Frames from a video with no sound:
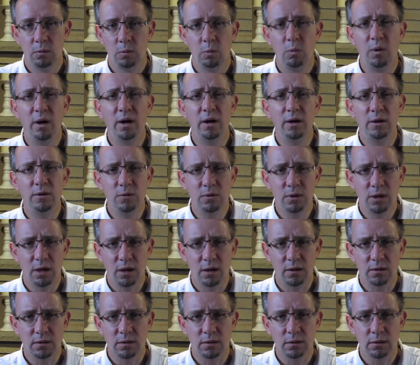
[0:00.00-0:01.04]
Why are you
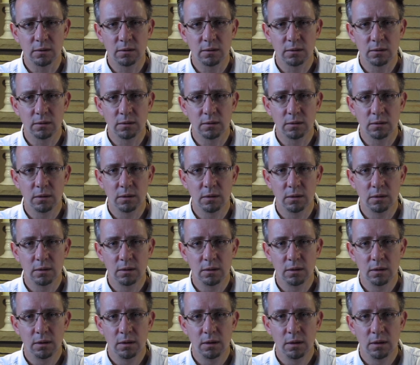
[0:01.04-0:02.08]
Catholic?
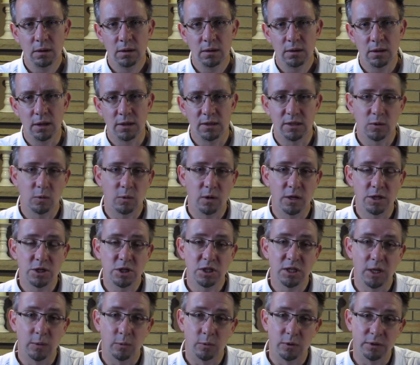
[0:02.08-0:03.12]
That's a
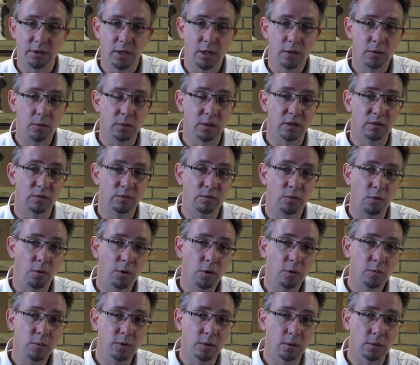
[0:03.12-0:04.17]
question that will not only
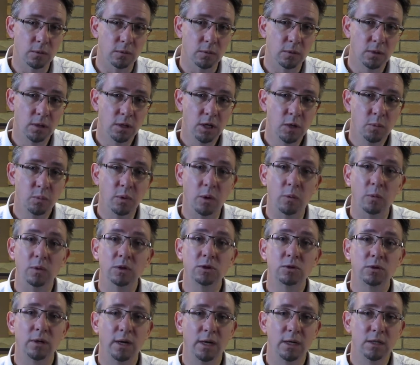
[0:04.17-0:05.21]
form you, but will
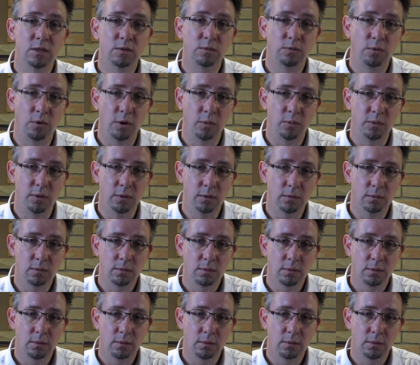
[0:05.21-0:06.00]
transform you.